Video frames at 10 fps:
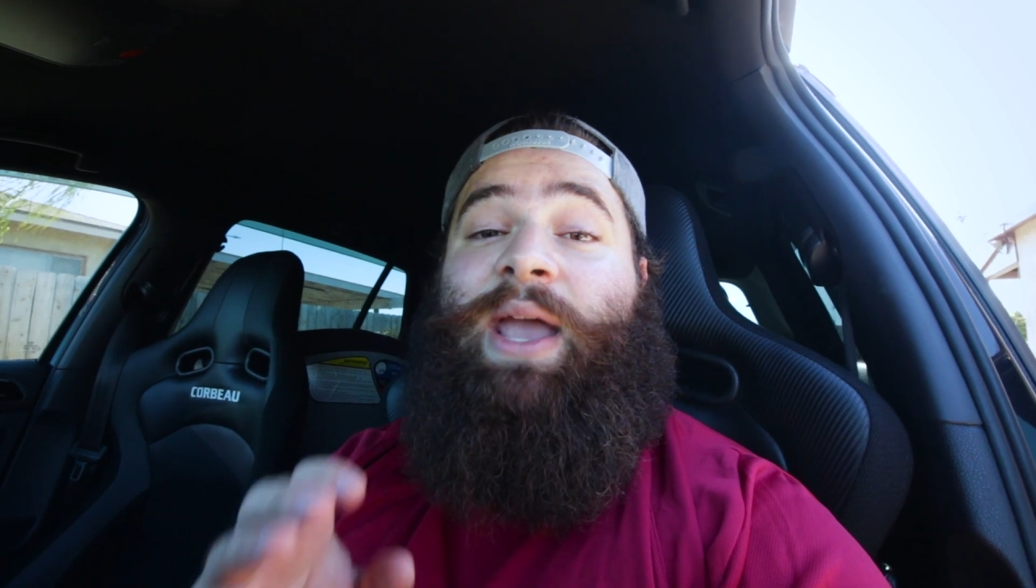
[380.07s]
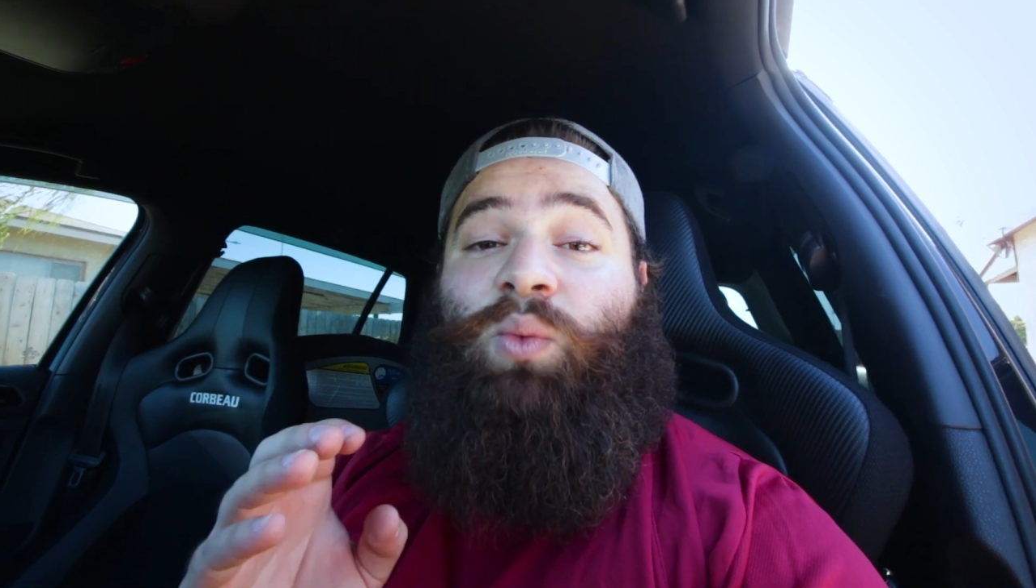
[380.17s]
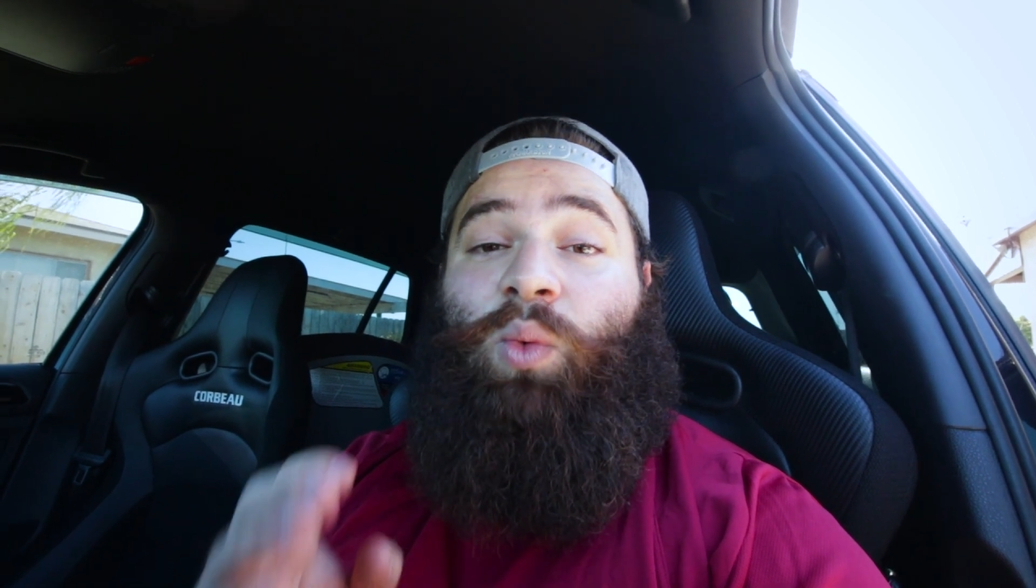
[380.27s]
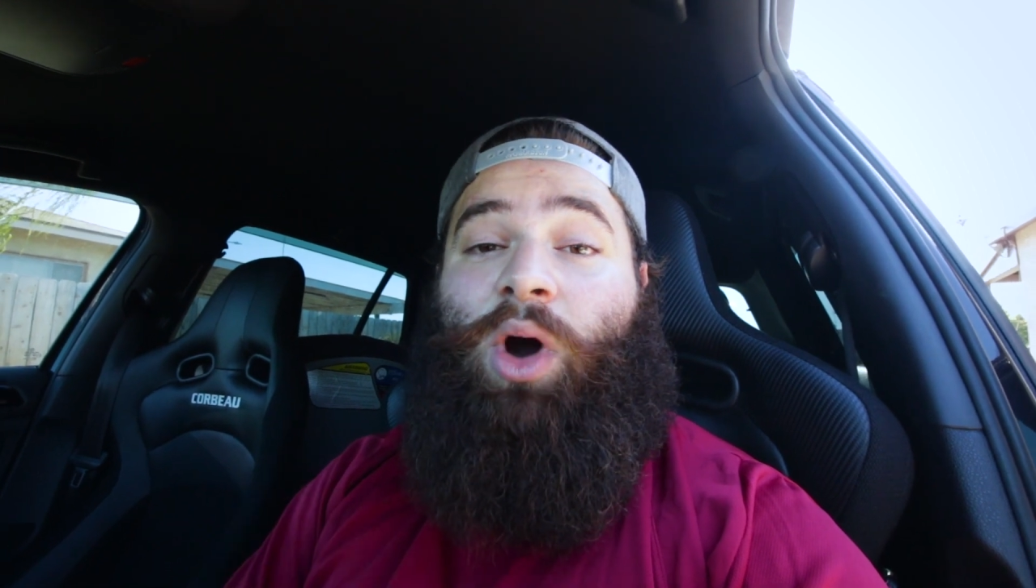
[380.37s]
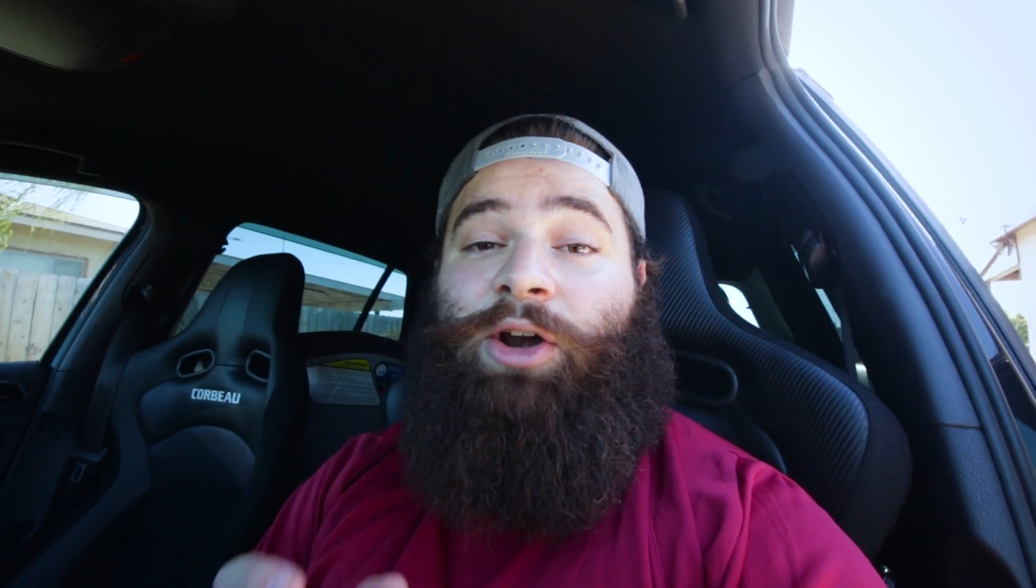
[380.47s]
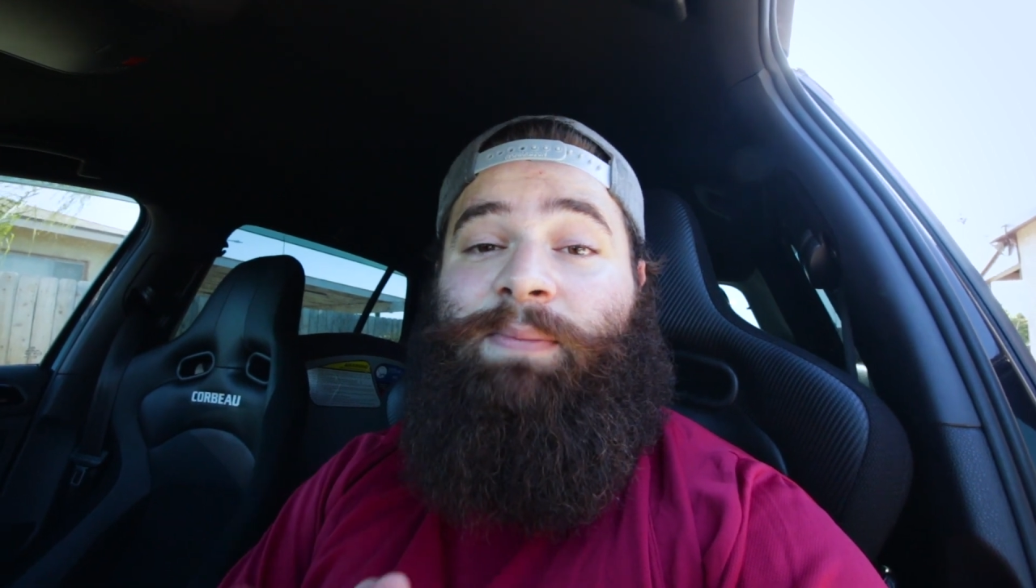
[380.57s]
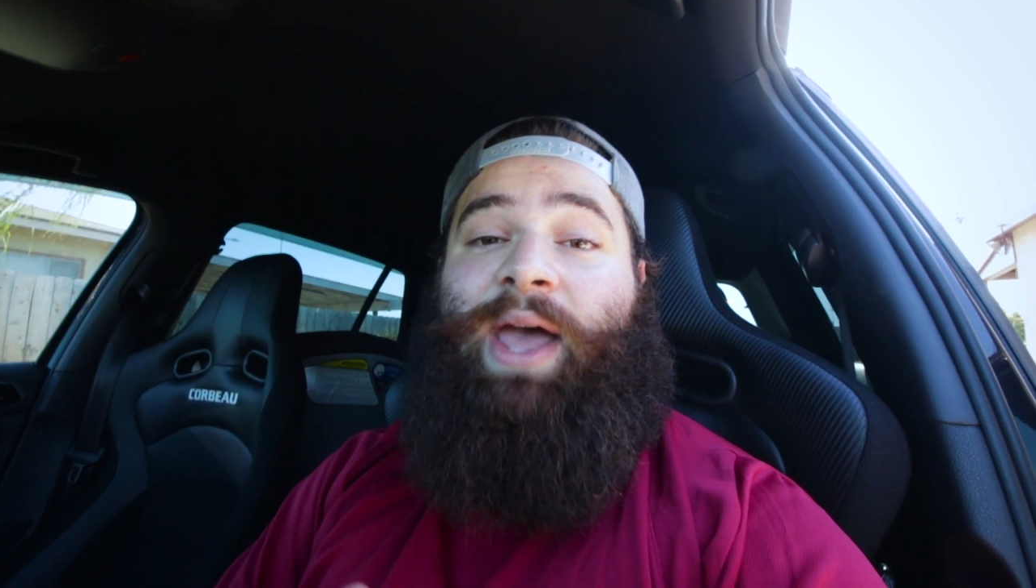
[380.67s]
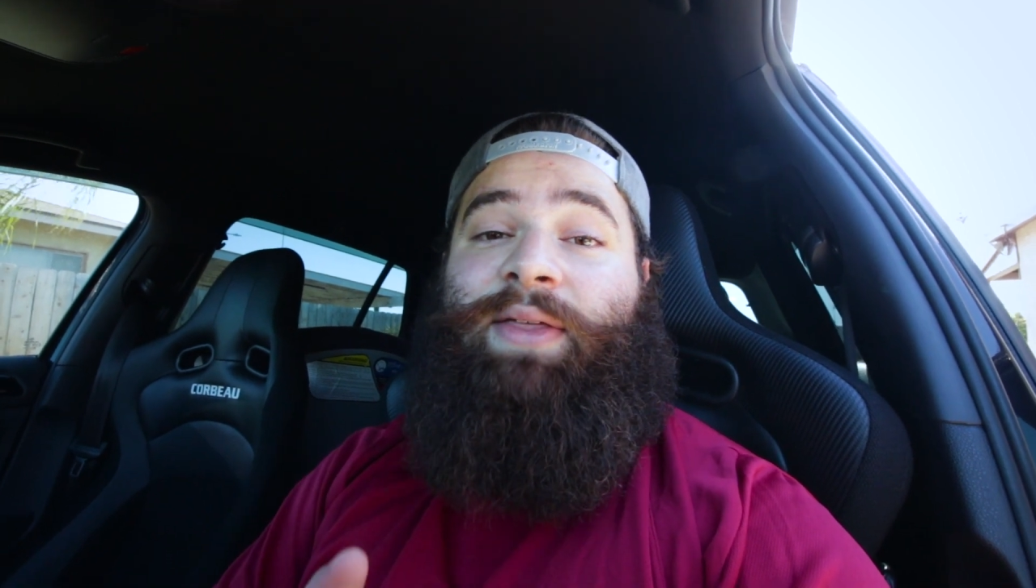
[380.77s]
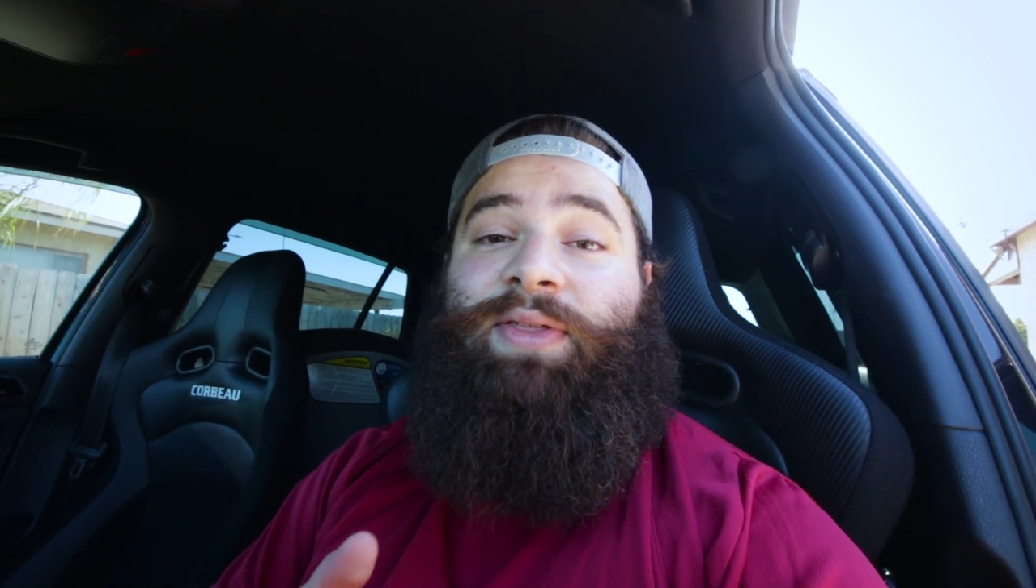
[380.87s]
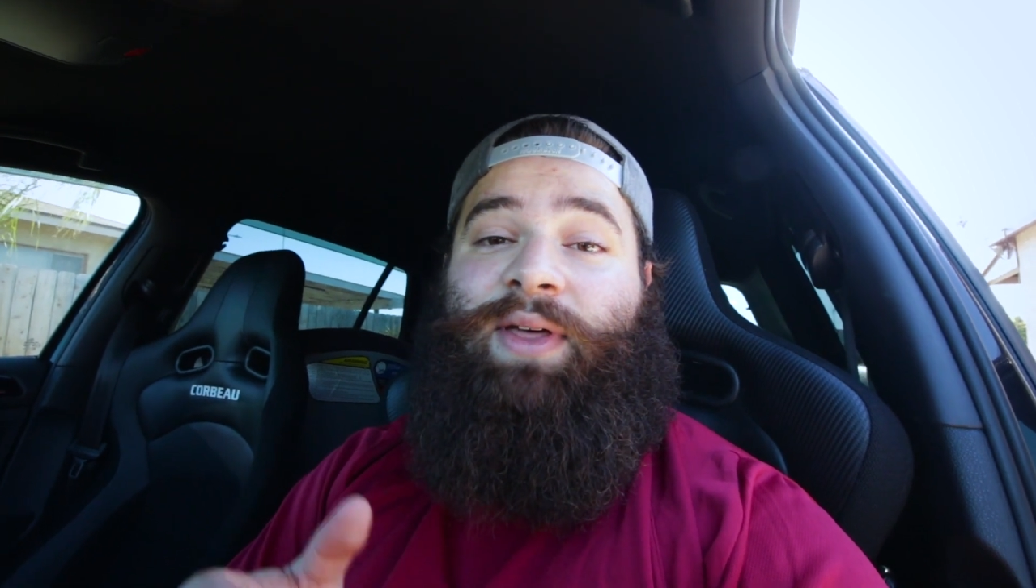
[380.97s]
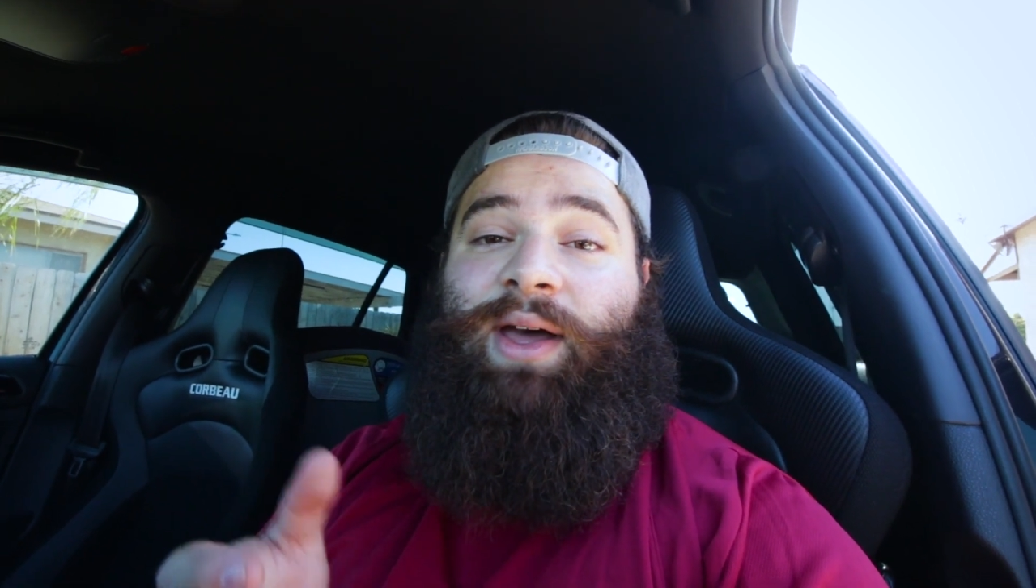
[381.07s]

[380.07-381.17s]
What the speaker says: a water meth